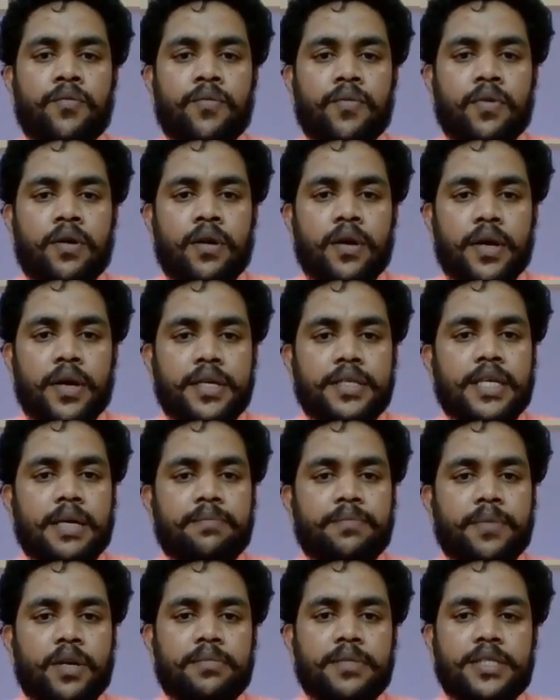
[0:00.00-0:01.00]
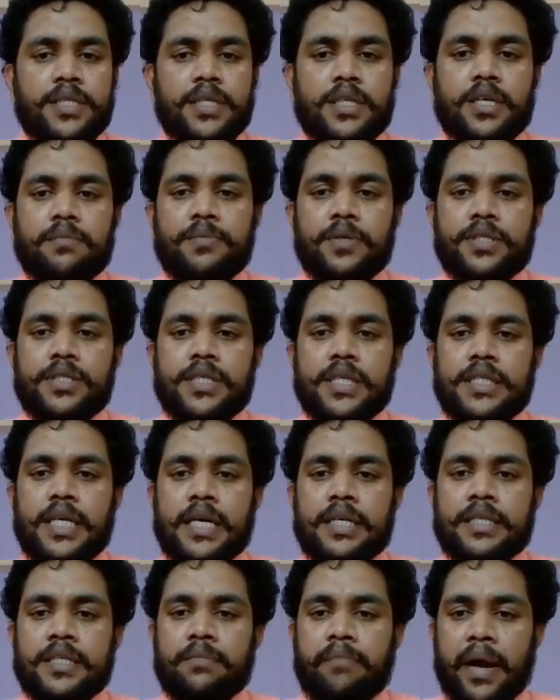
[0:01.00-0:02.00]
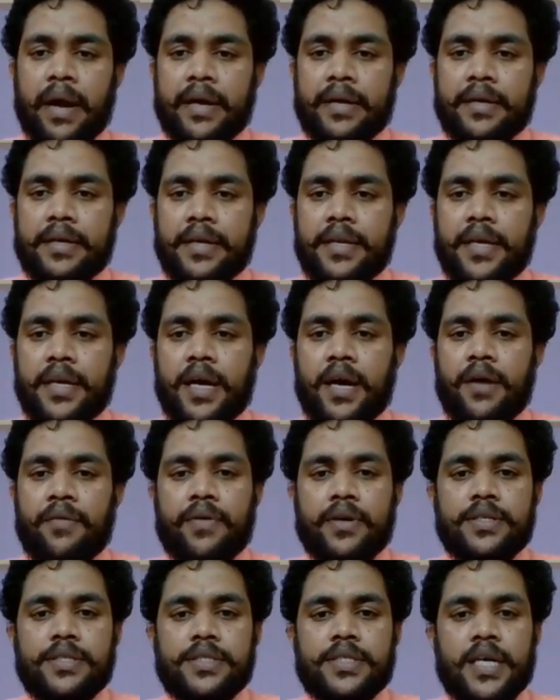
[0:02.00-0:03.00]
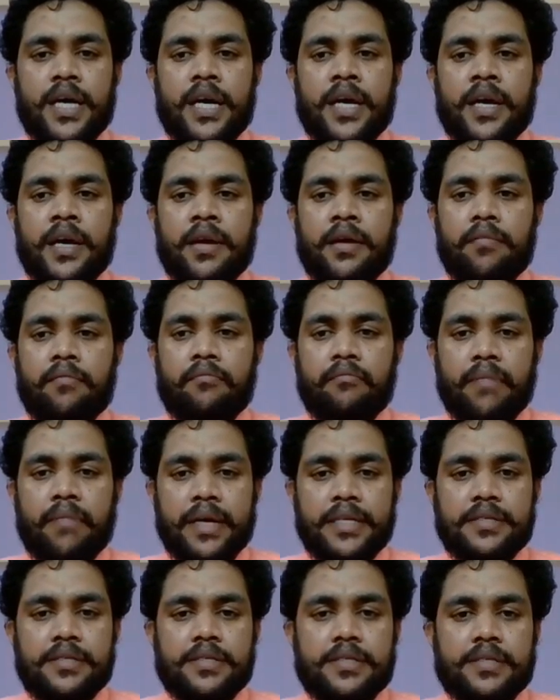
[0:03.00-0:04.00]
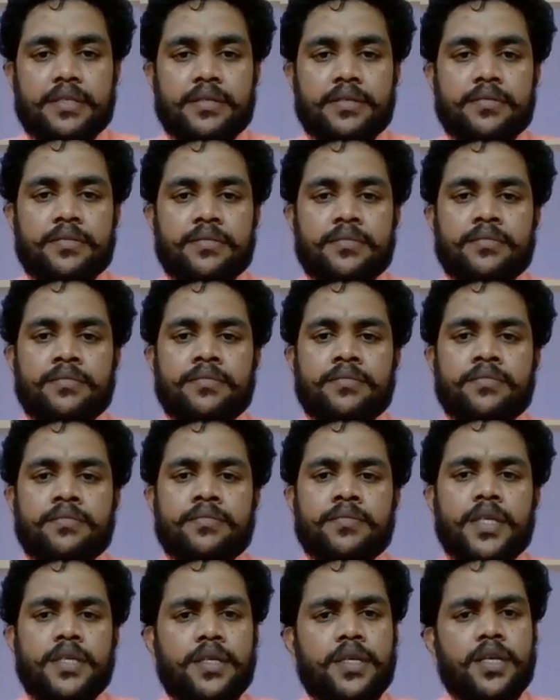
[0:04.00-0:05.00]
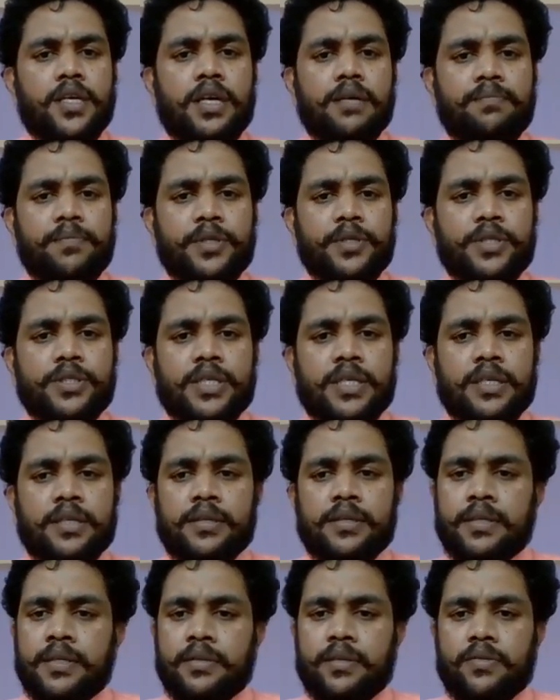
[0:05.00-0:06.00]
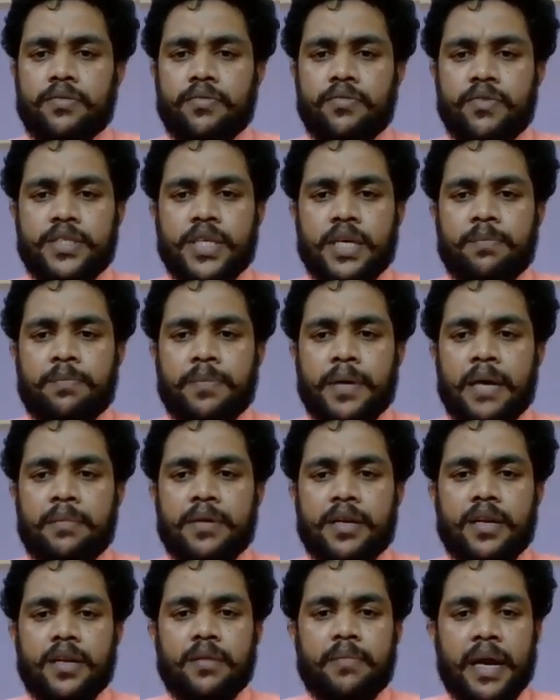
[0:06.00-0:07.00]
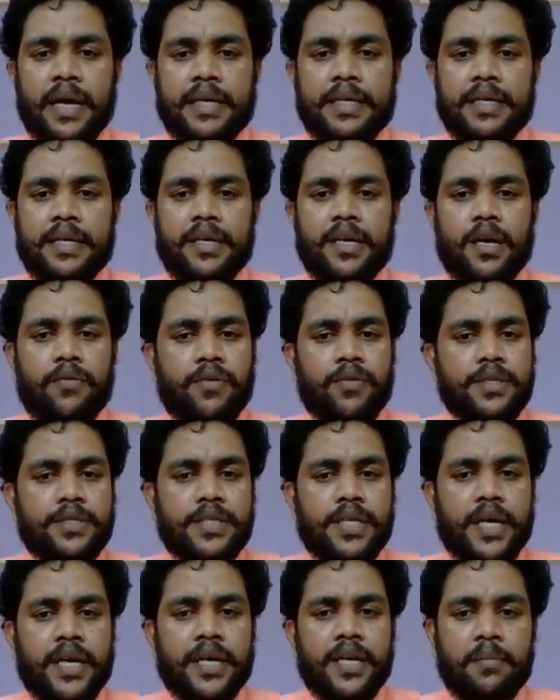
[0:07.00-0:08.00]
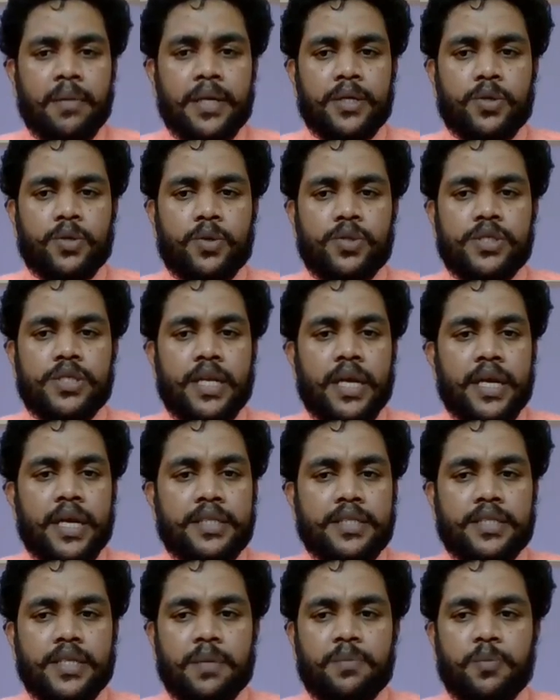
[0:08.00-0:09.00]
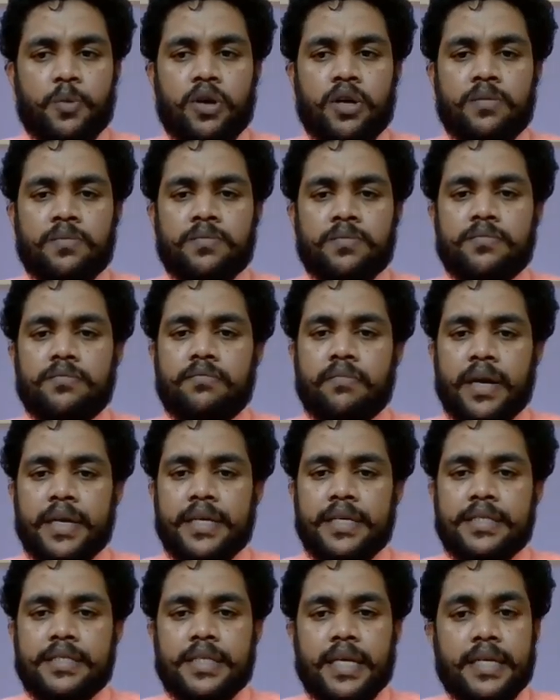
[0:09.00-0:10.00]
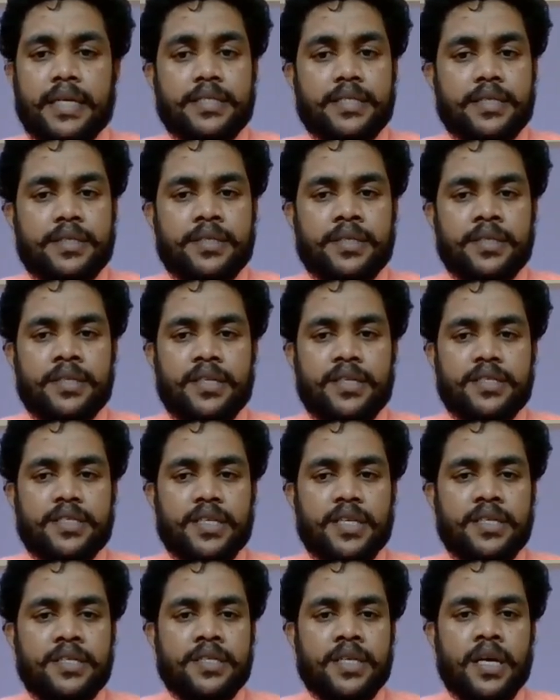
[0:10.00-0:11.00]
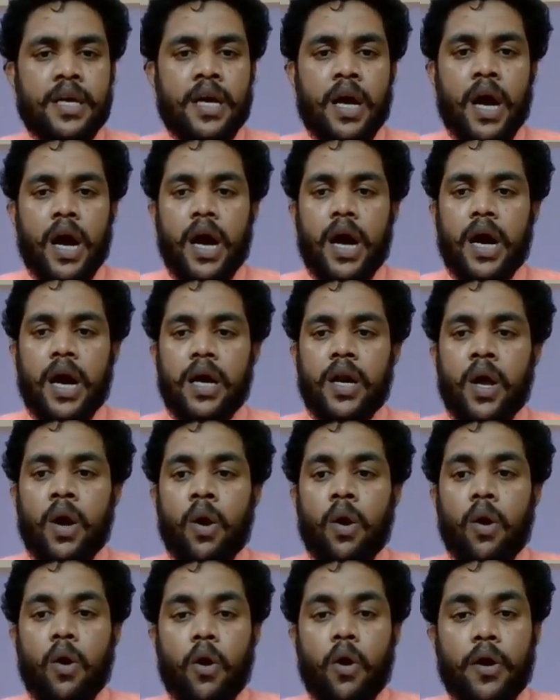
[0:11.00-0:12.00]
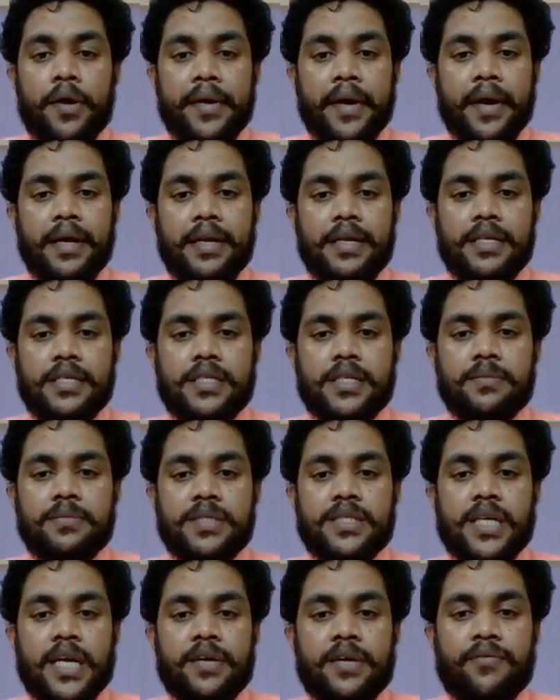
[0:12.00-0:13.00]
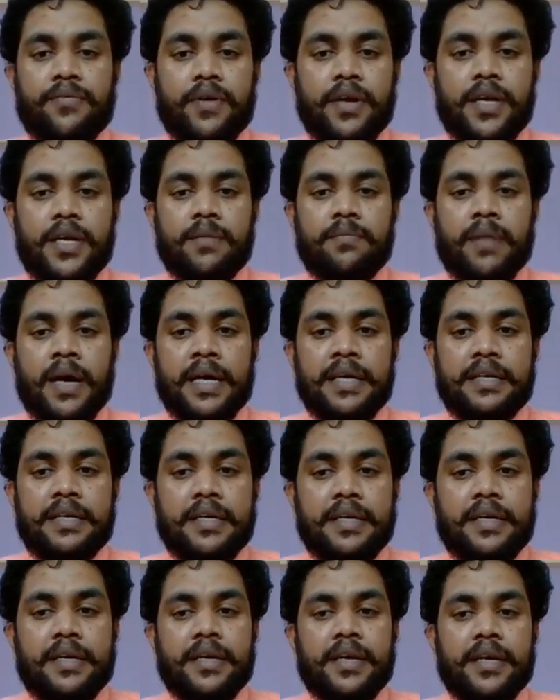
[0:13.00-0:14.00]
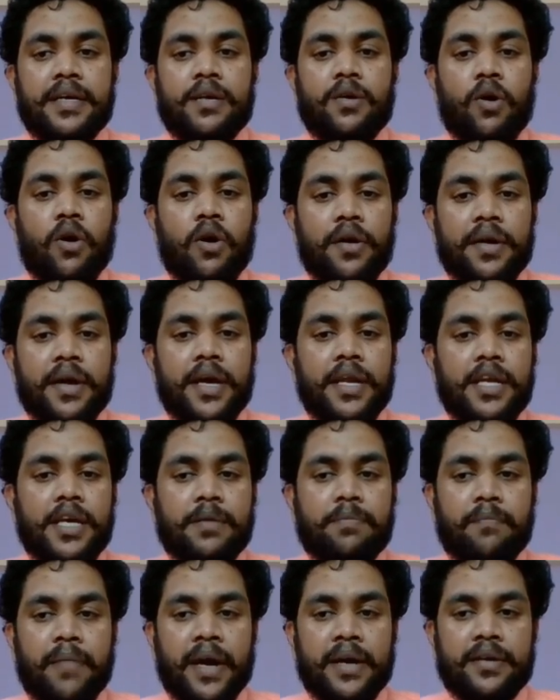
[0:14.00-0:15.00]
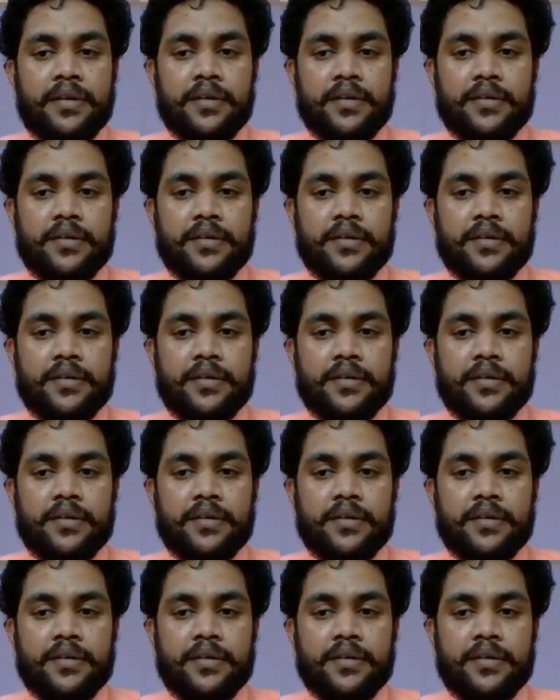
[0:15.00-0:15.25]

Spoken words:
Example of the decomposers are the bacteria, fungi, mites. In decomposer, which are primarily bacteria, fungi, nematodes like the tapeworm, mites, and certain insects, are organisms that feed by degrading organic matter.